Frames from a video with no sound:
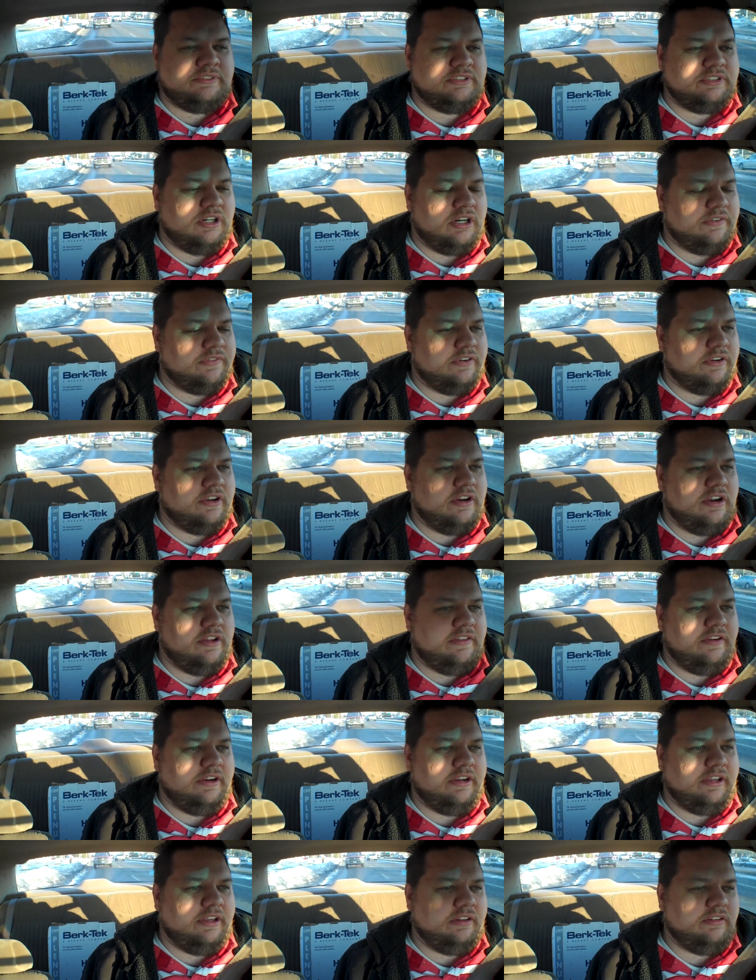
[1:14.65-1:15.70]
Sorry for yawning
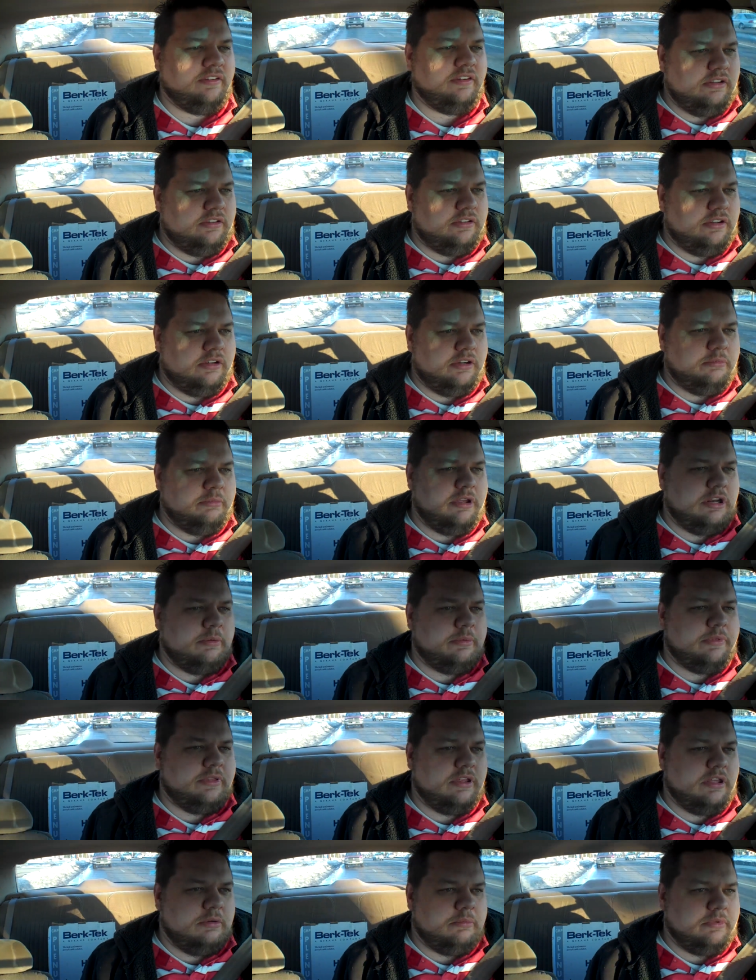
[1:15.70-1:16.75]
there, guys. So we're going to meet up
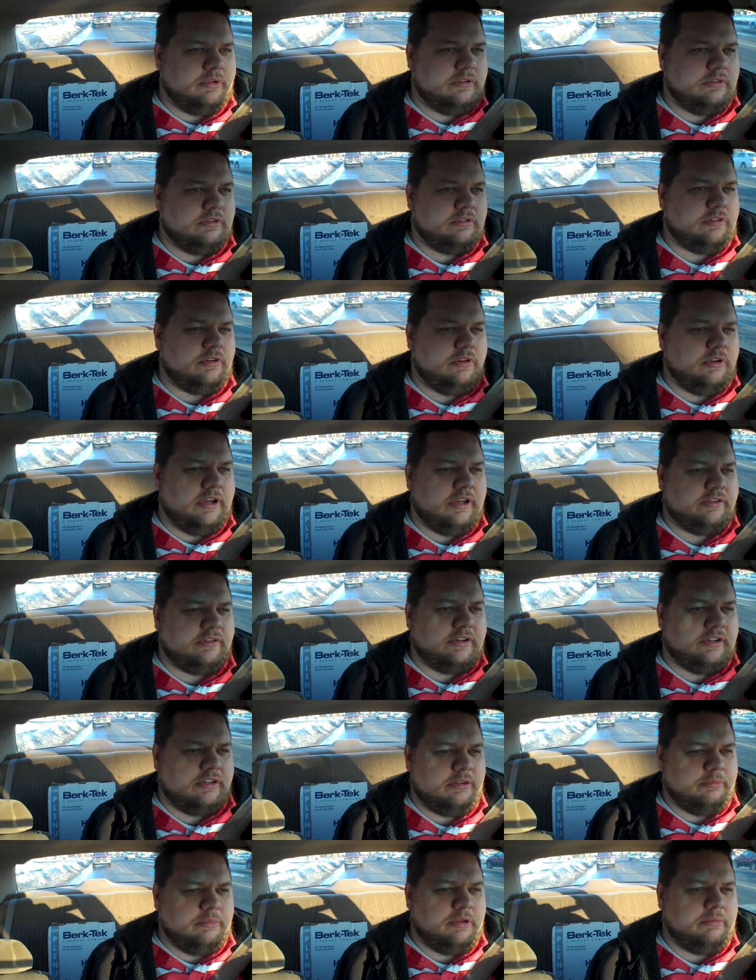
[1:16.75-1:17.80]
with him, and so you guys will
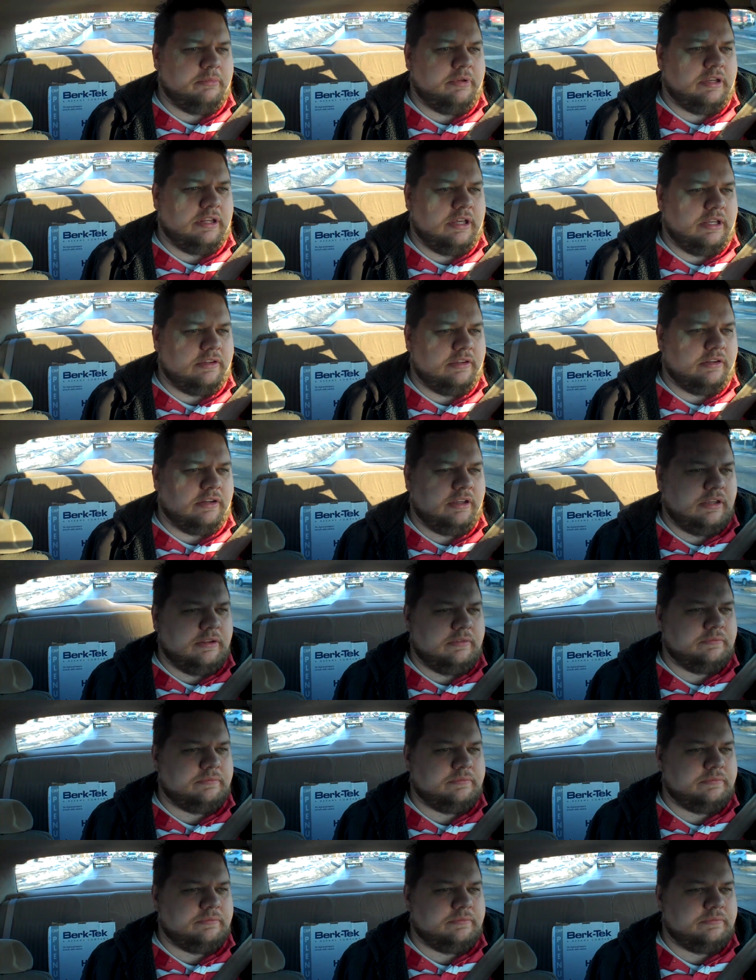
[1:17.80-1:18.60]
get to meet my dad tonight.